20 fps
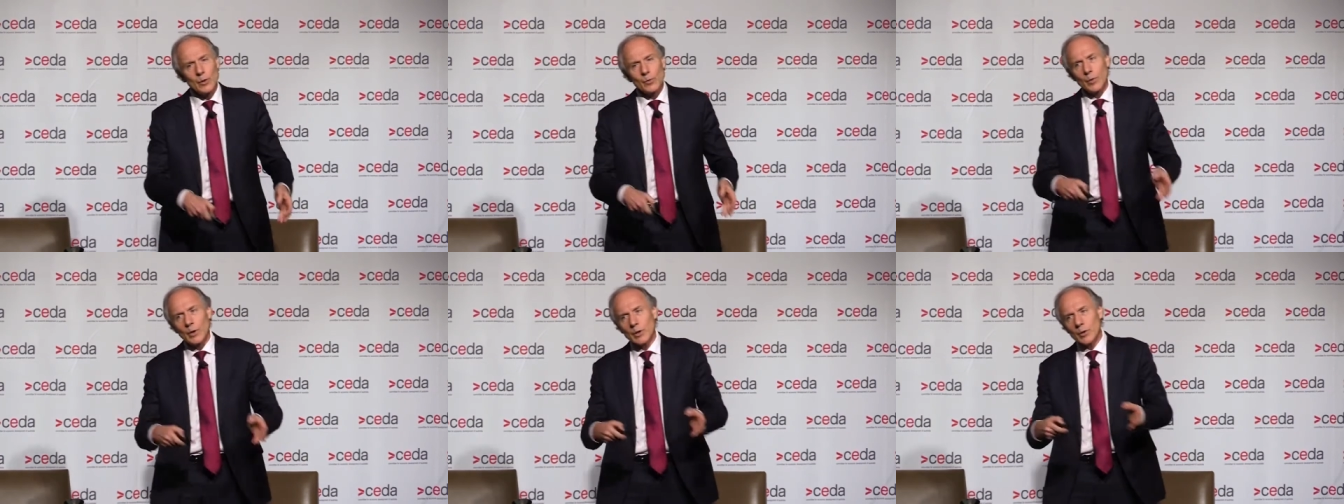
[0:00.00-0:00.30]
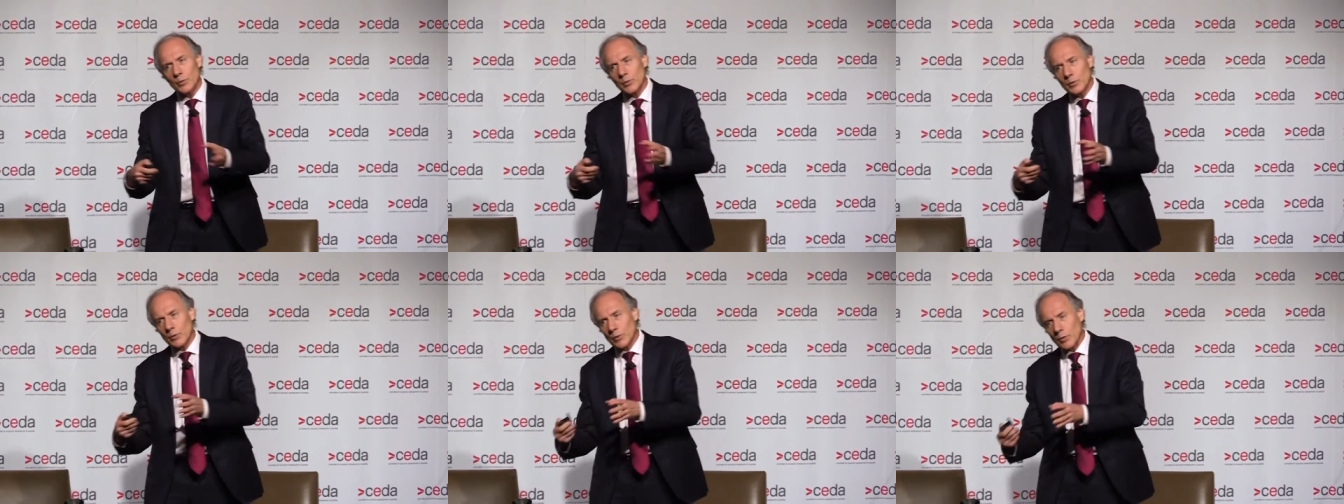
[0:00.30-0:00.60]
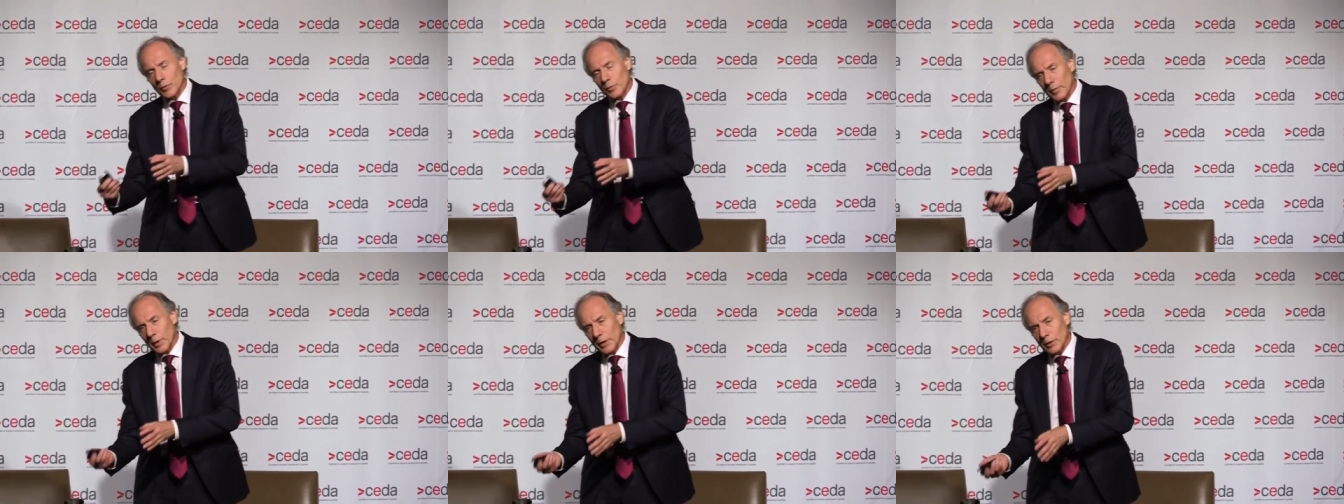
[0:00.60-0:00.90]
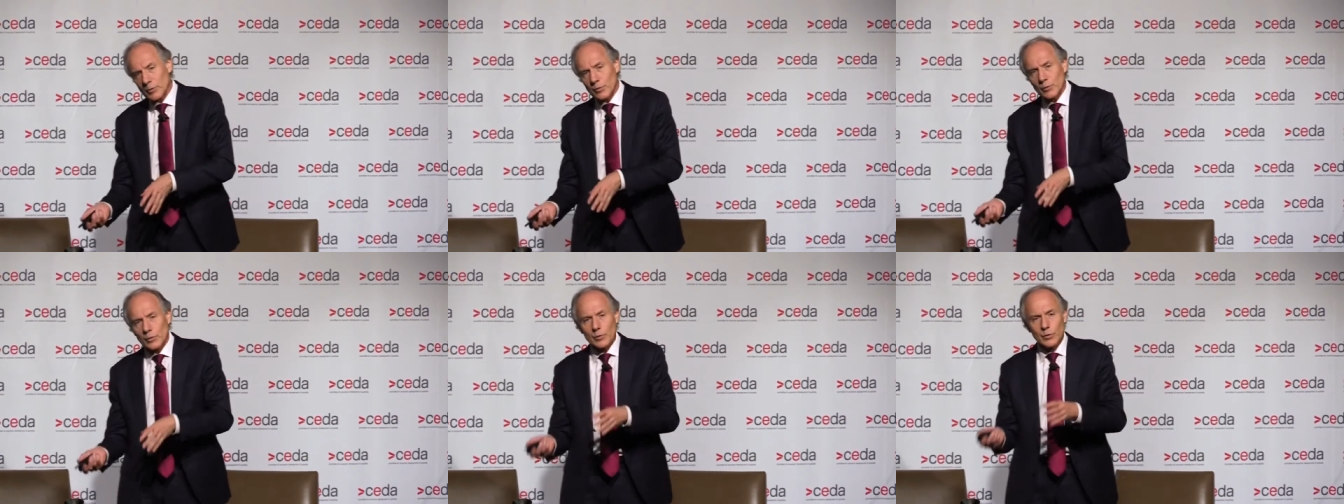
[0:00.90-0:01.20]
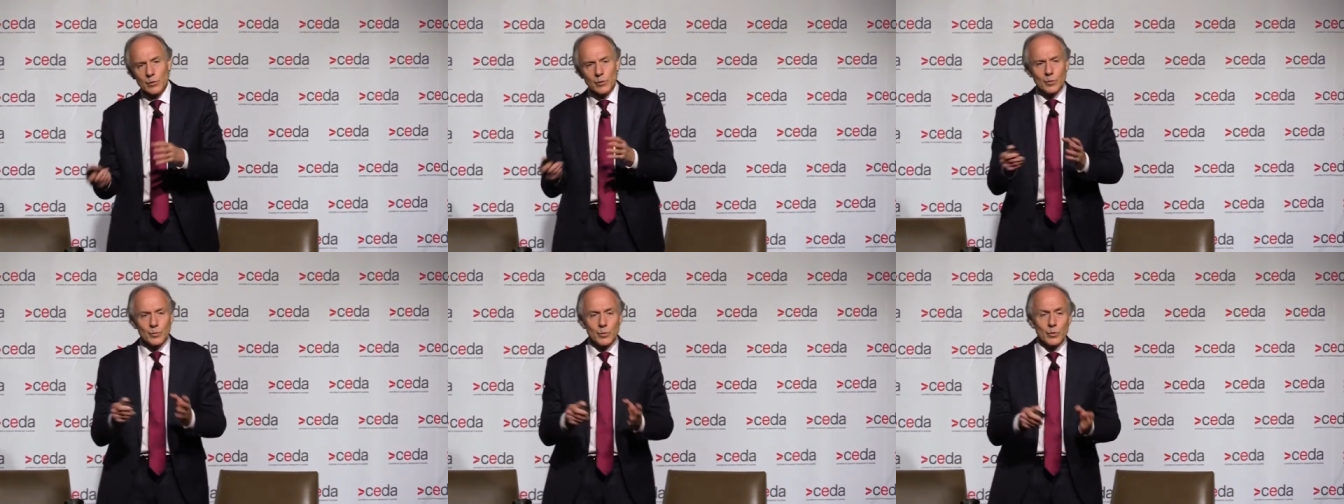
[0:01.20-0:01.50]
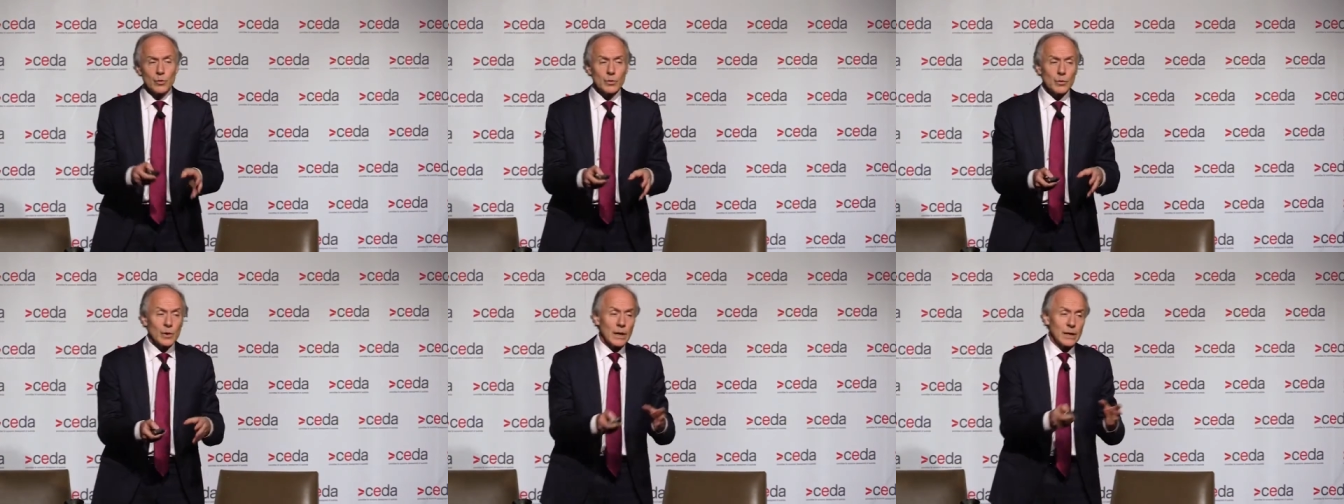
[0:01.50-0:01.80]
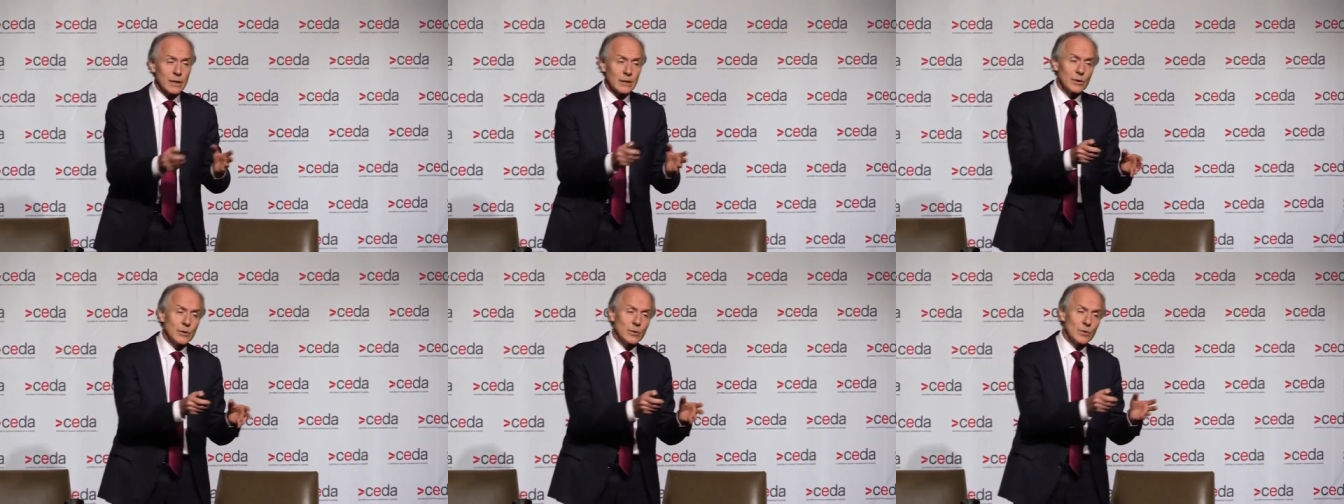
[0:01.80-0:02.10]
Where you would use petrol, you're more
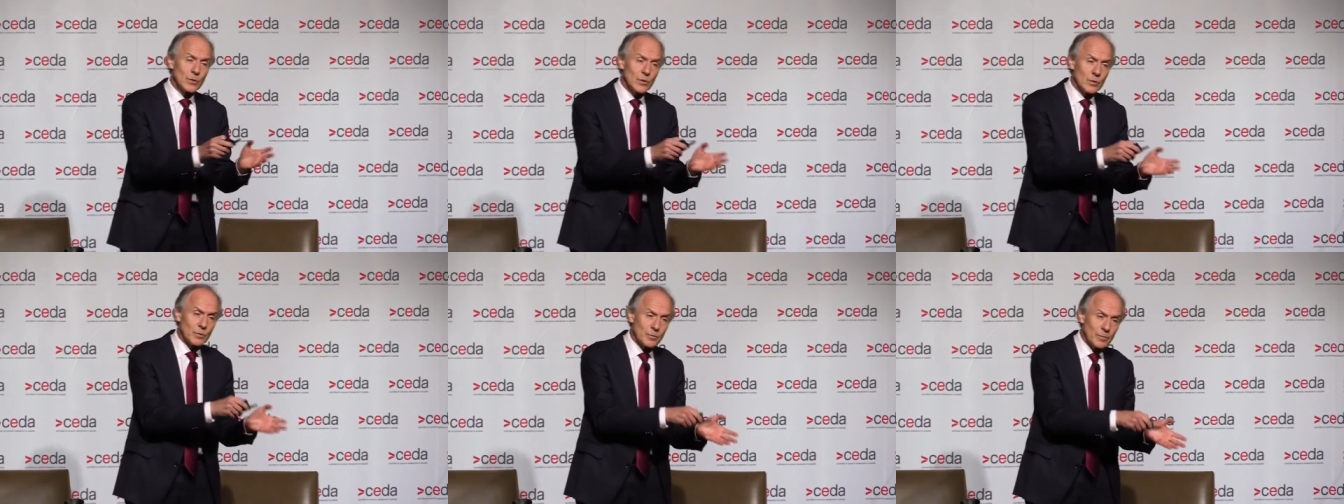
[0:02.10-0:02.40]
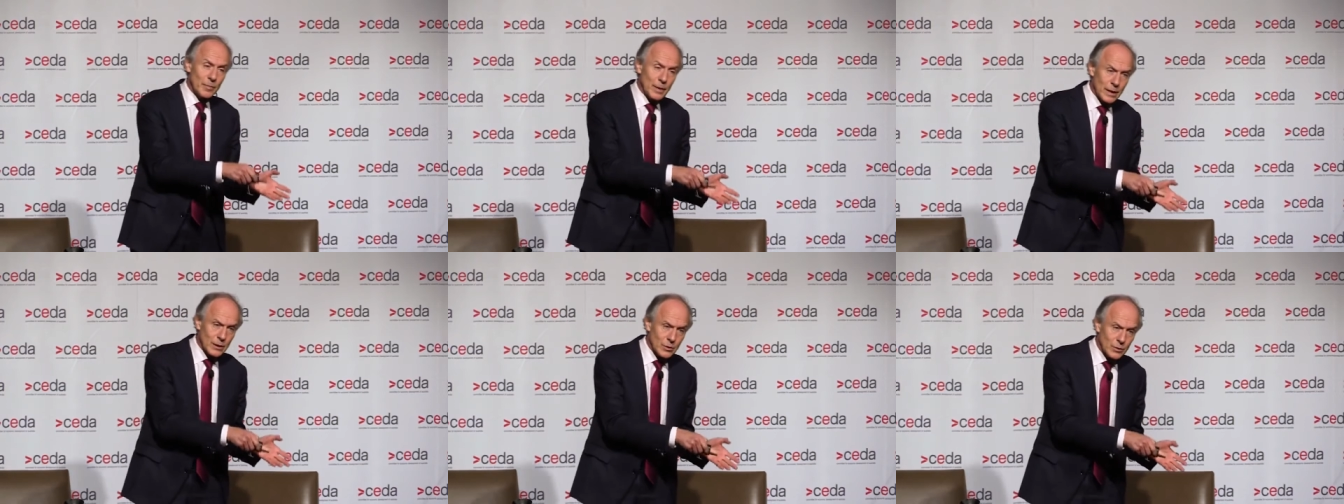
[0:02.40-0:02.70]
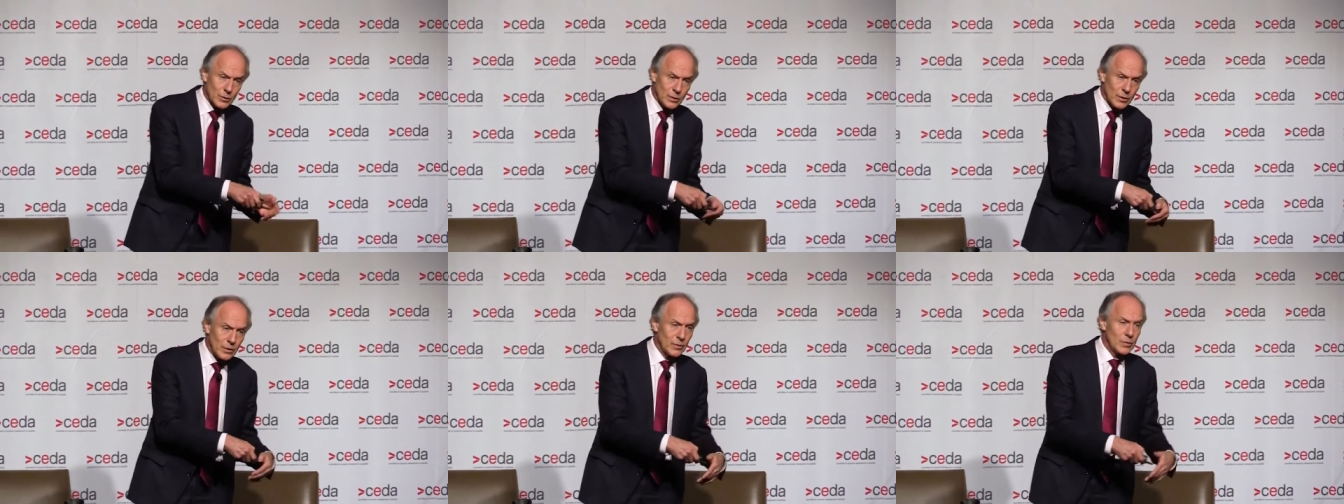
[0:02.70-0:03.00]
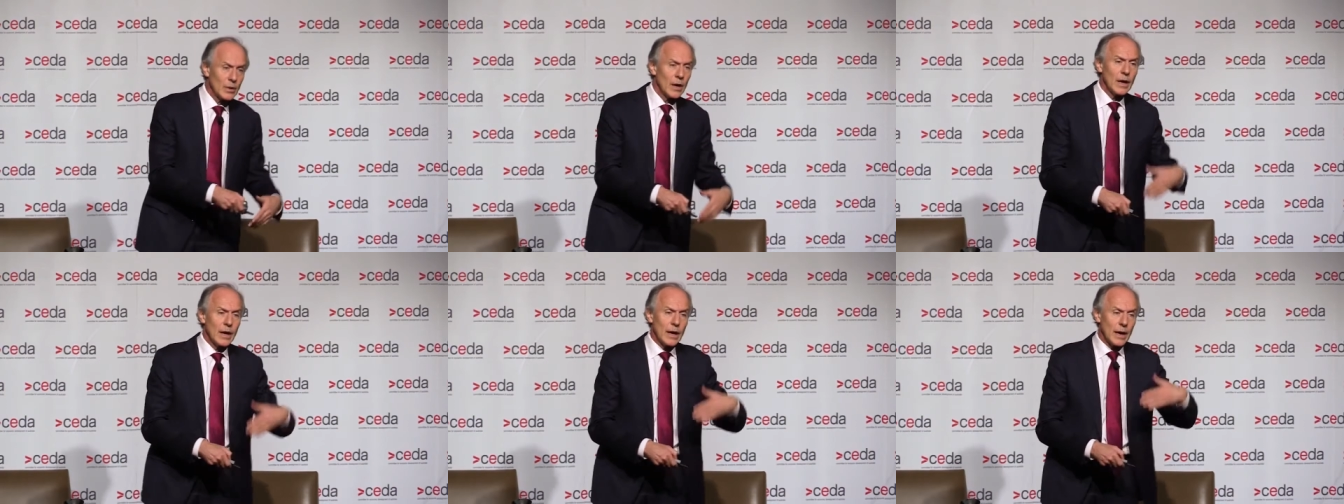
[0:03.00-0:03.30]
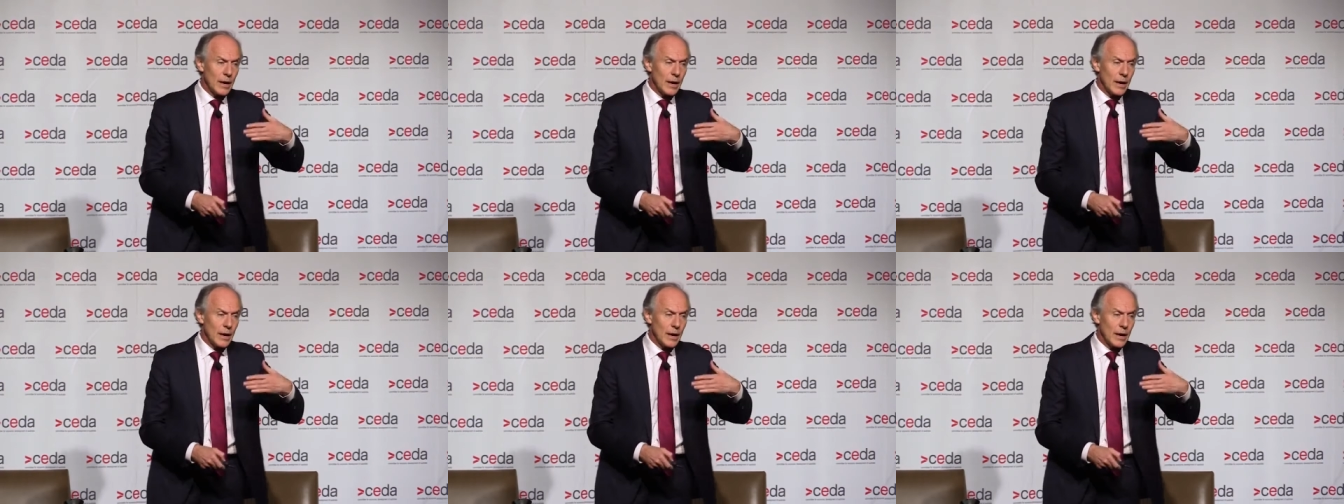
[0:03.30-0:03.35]
likely to use batteries